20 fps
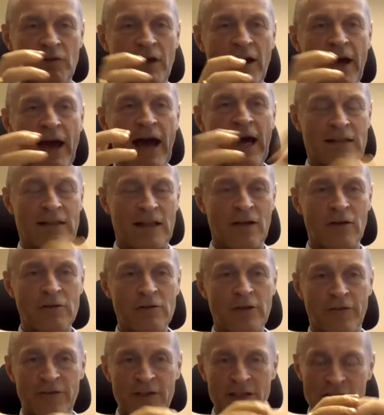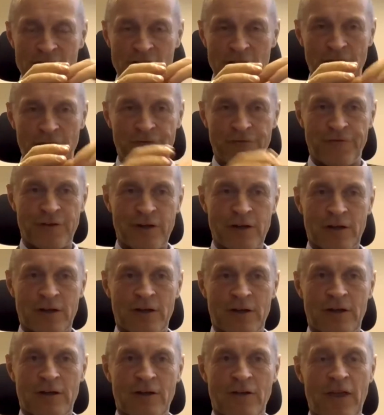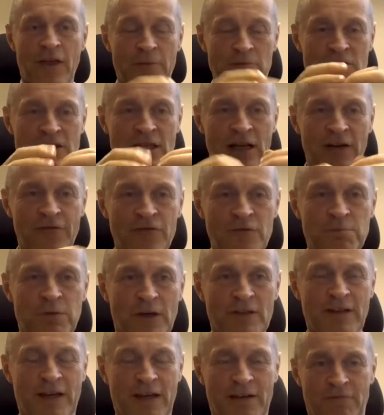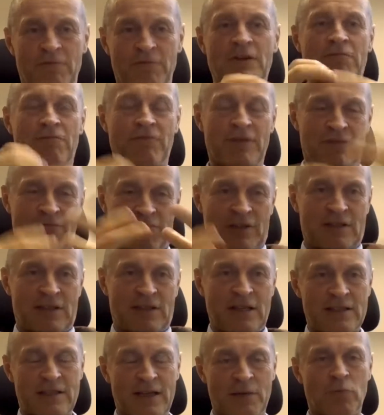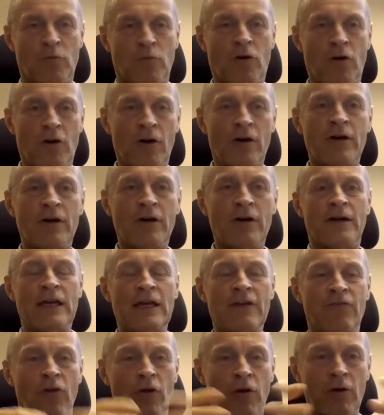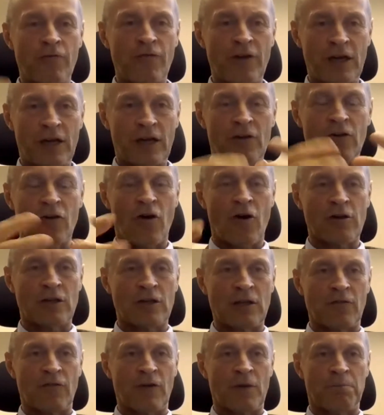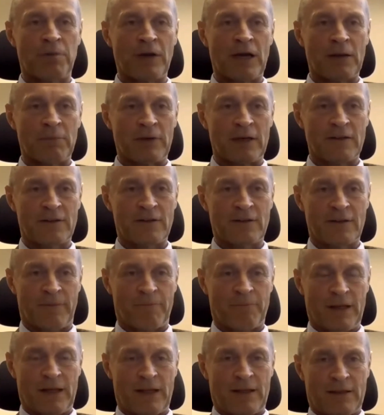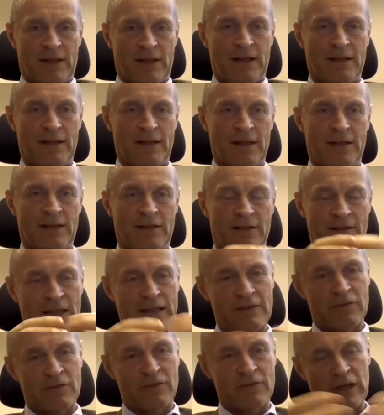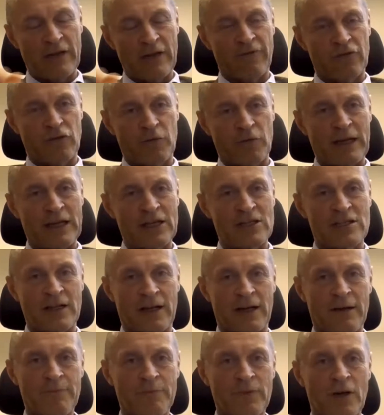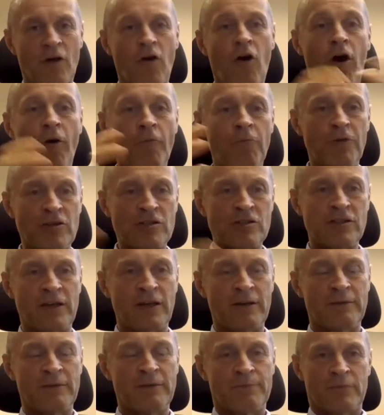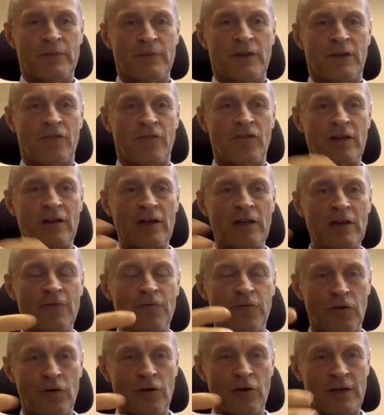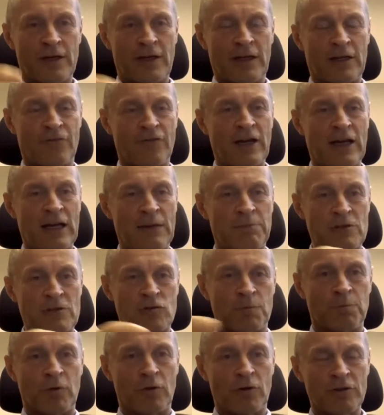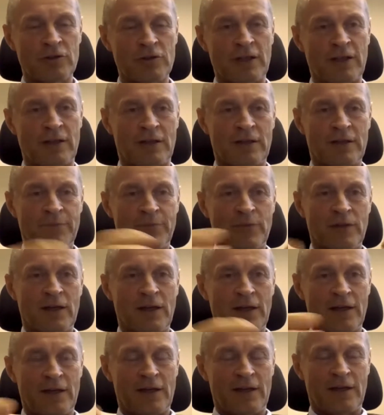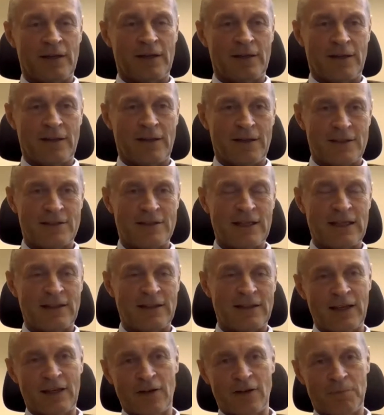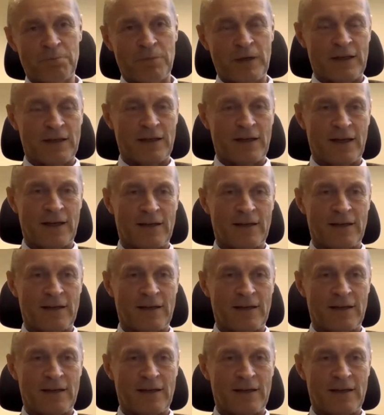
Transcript: handle a lot of this stuff themselves. But then with let's say more evolving cognitive impairment and to the level of dementia, obviously the need for kind of help and support in setting it up and